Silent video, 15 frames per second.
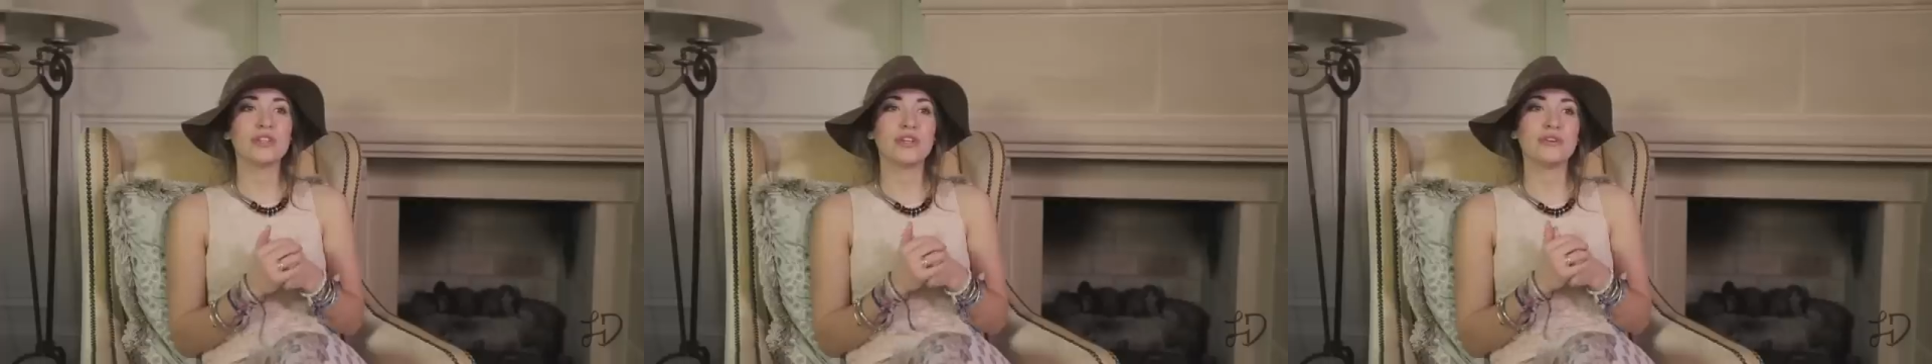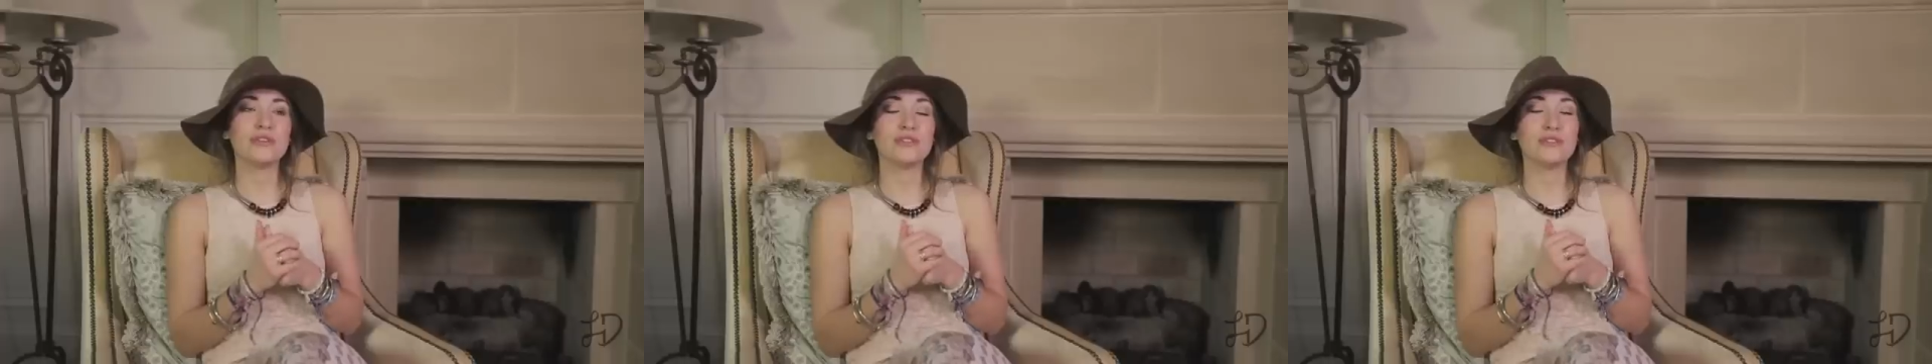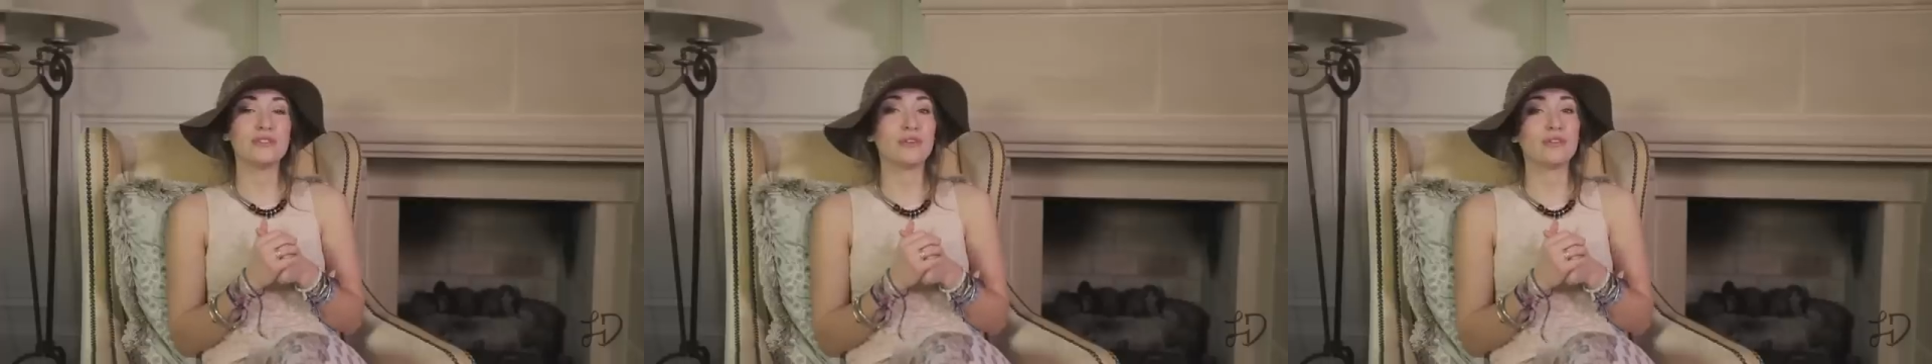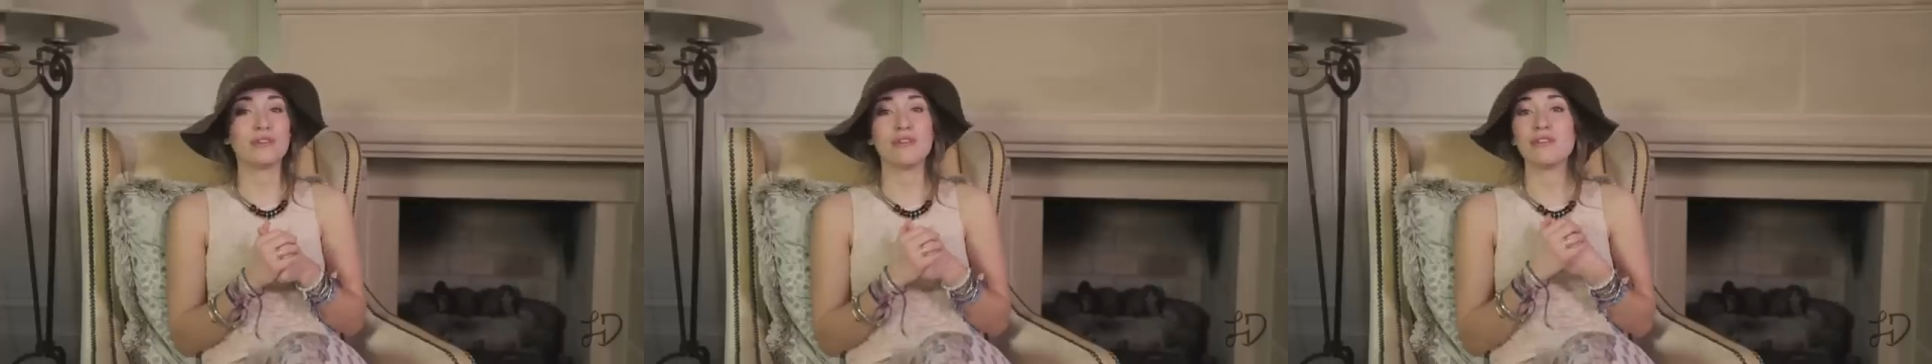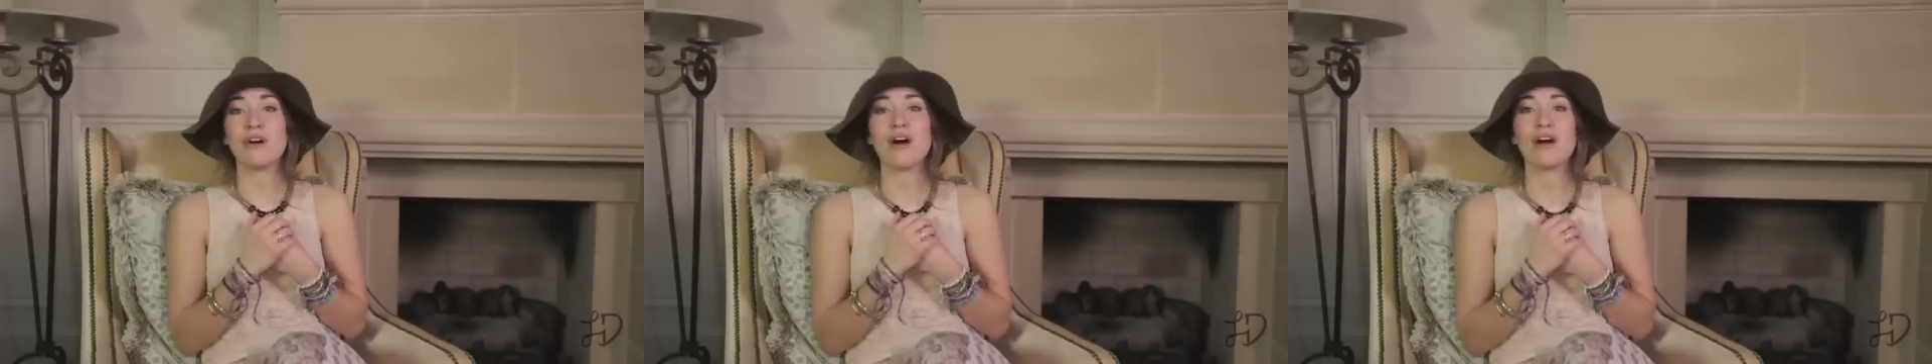those who don't
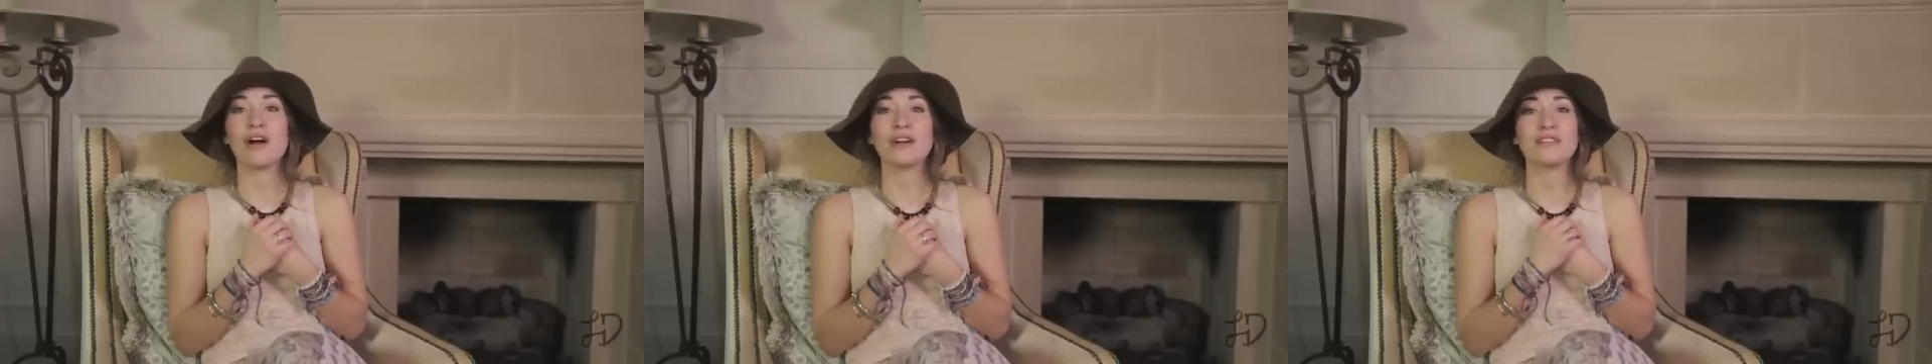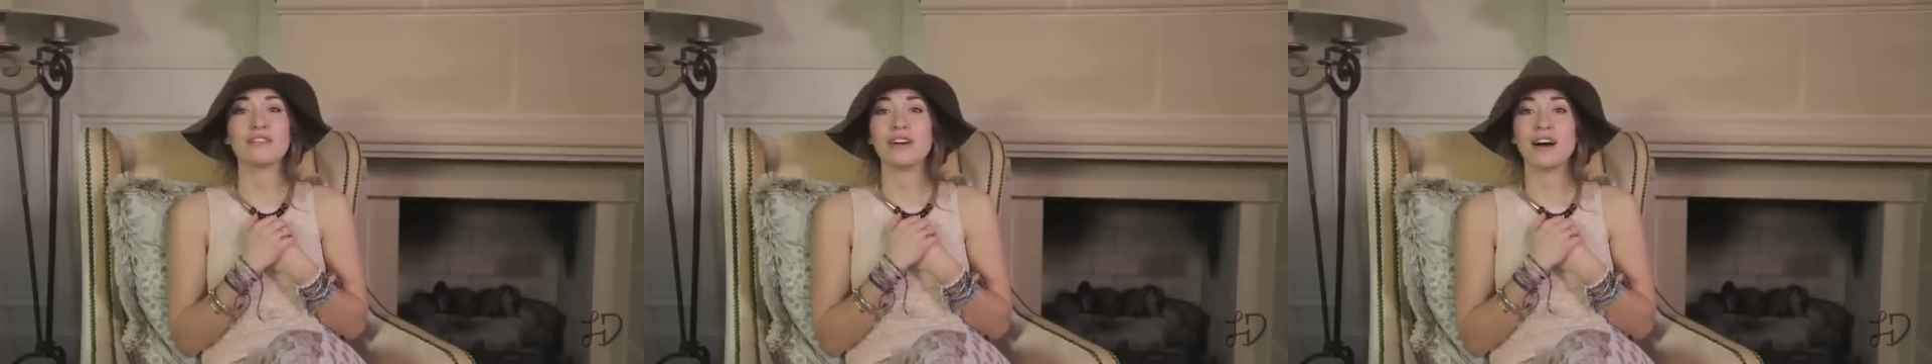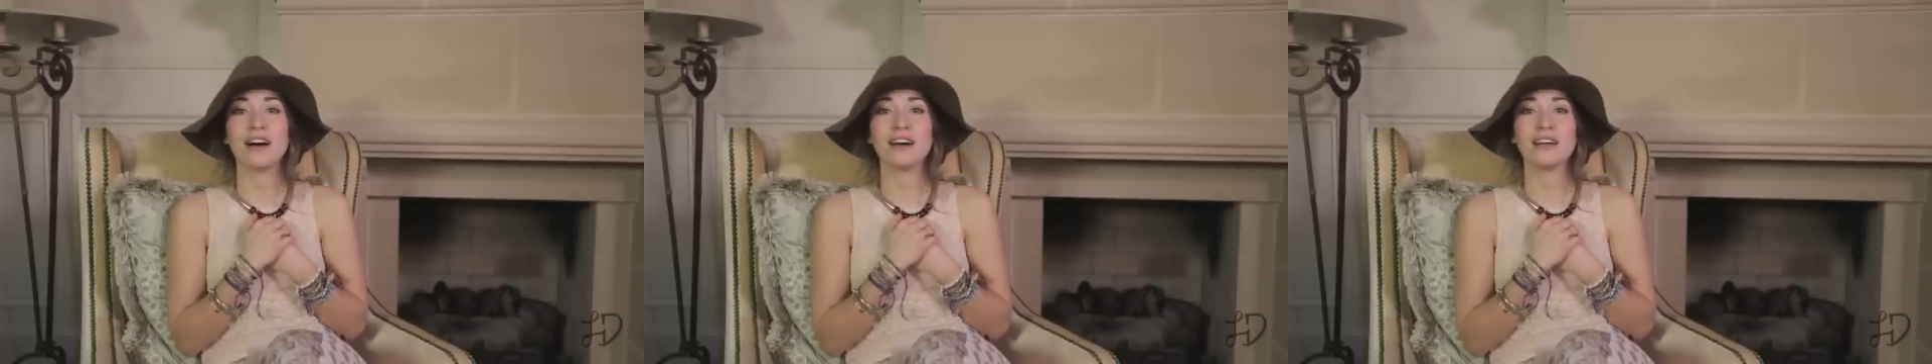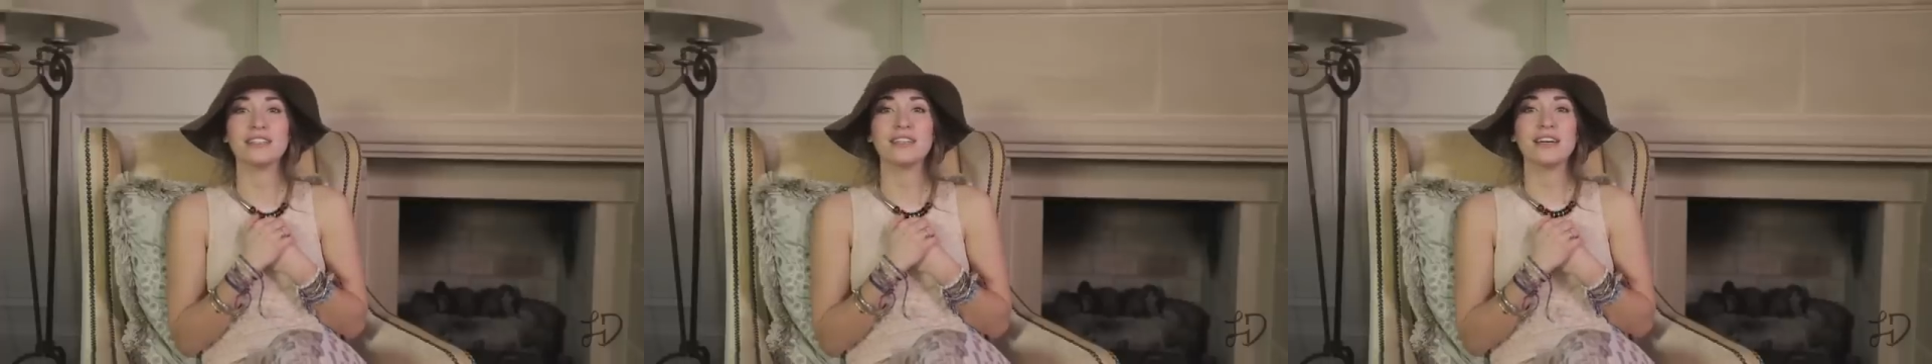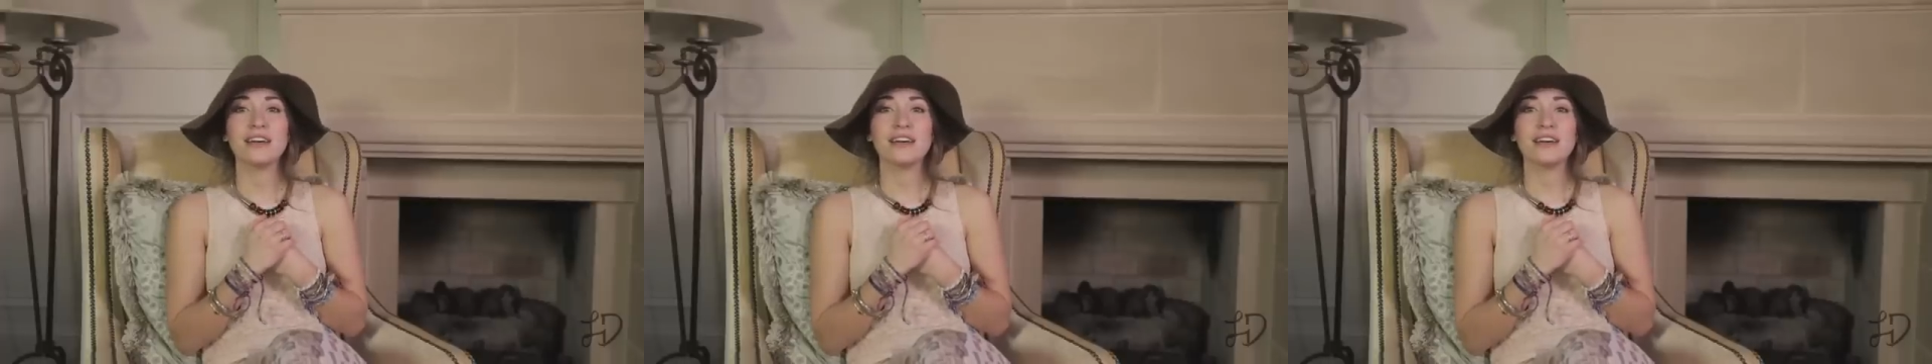know the heart of God,